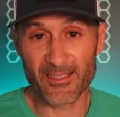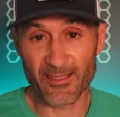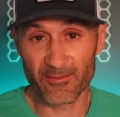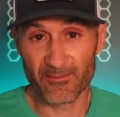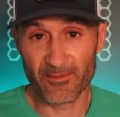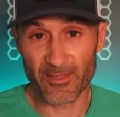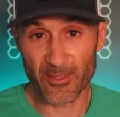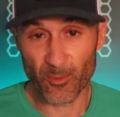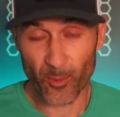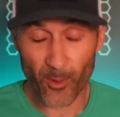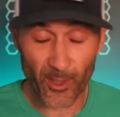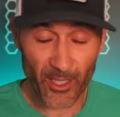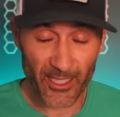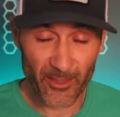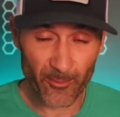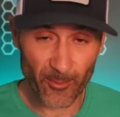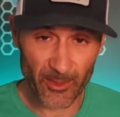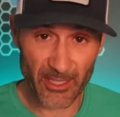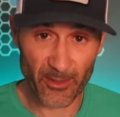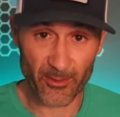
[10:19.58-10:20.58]
of
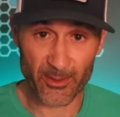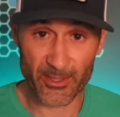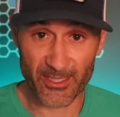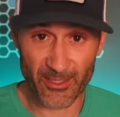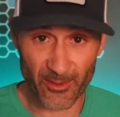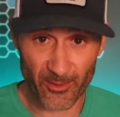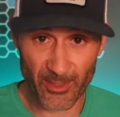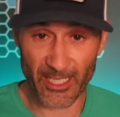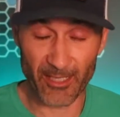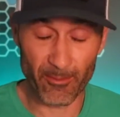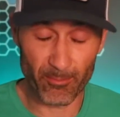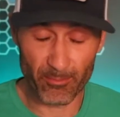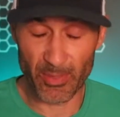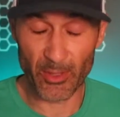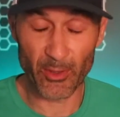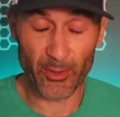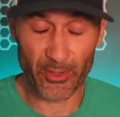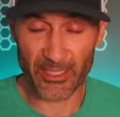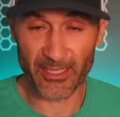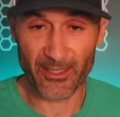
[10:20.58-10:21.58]
V1, when they were still kind of
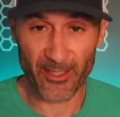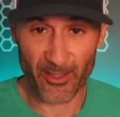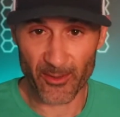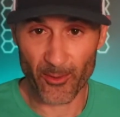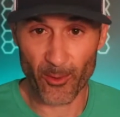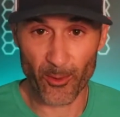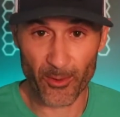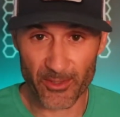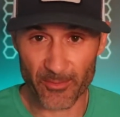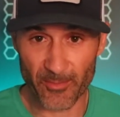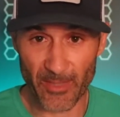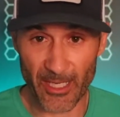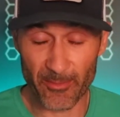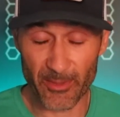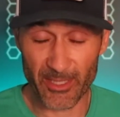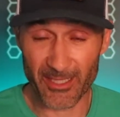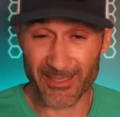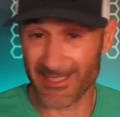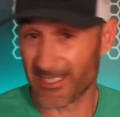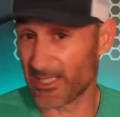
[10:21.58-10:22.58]
building their course
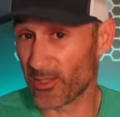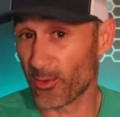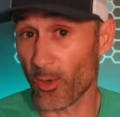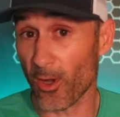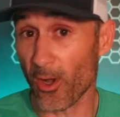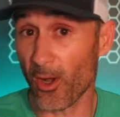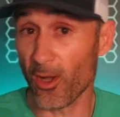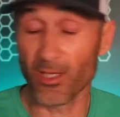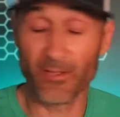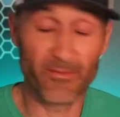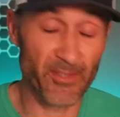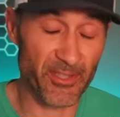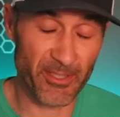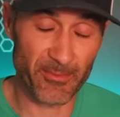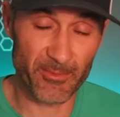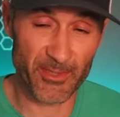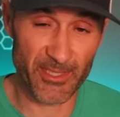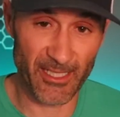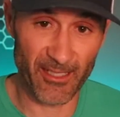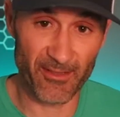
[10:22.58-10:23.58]
mapping, because they do all of it
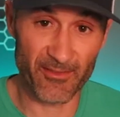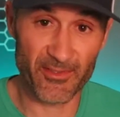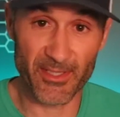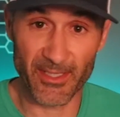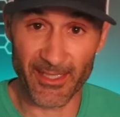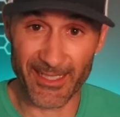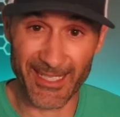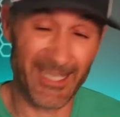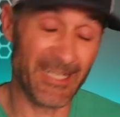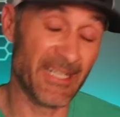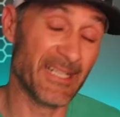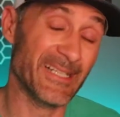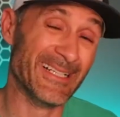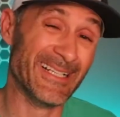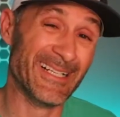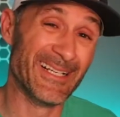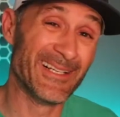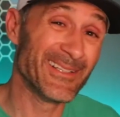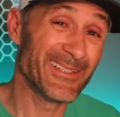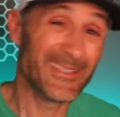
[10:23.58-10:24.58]
themselves, again,
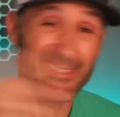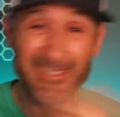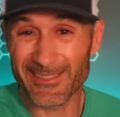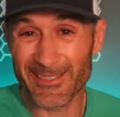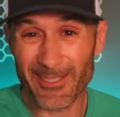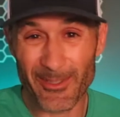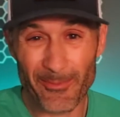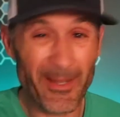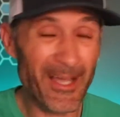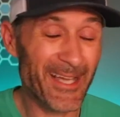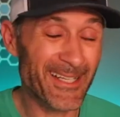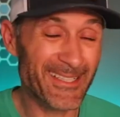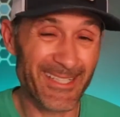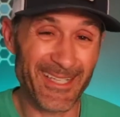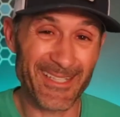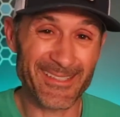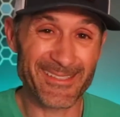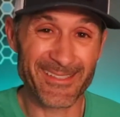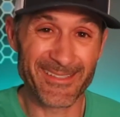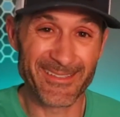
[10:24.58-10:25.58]
listen to the
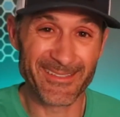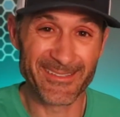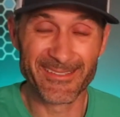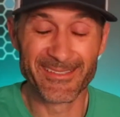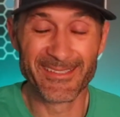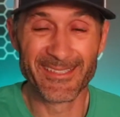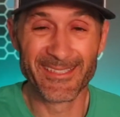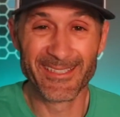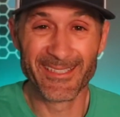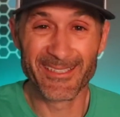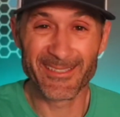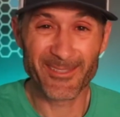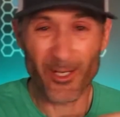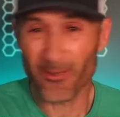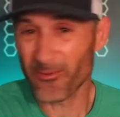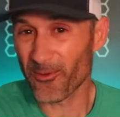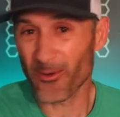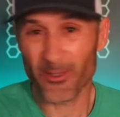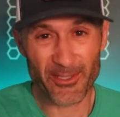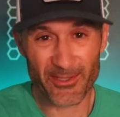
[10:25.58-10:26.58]
podcast,
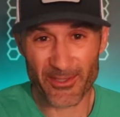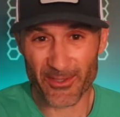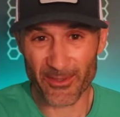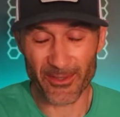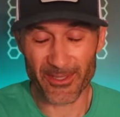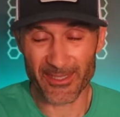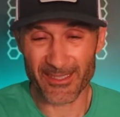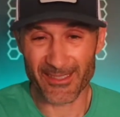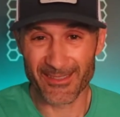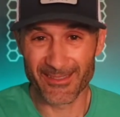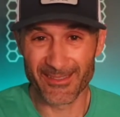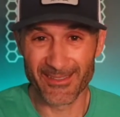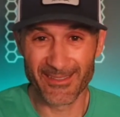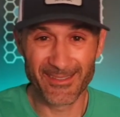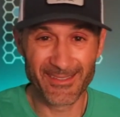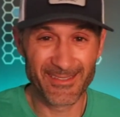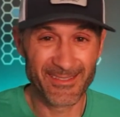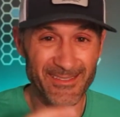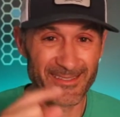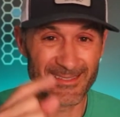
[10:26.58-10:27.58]
Golf Origin Stories.
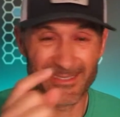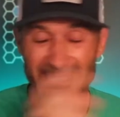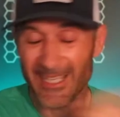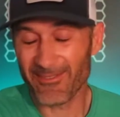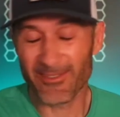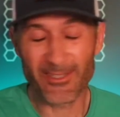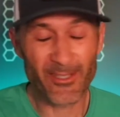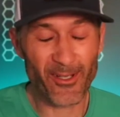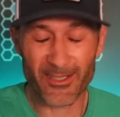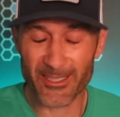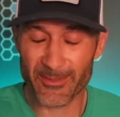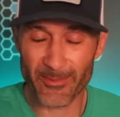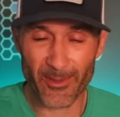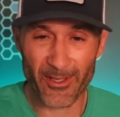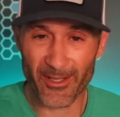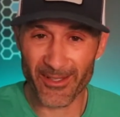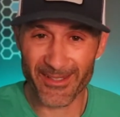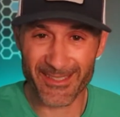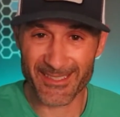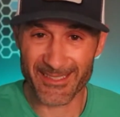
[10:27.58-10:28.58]
Gavin talks about
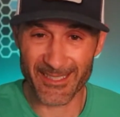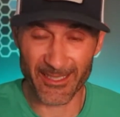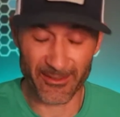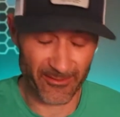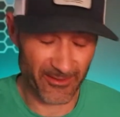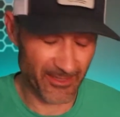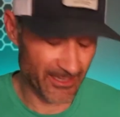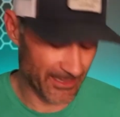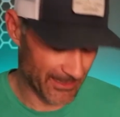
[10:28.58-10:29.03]
all this stuff.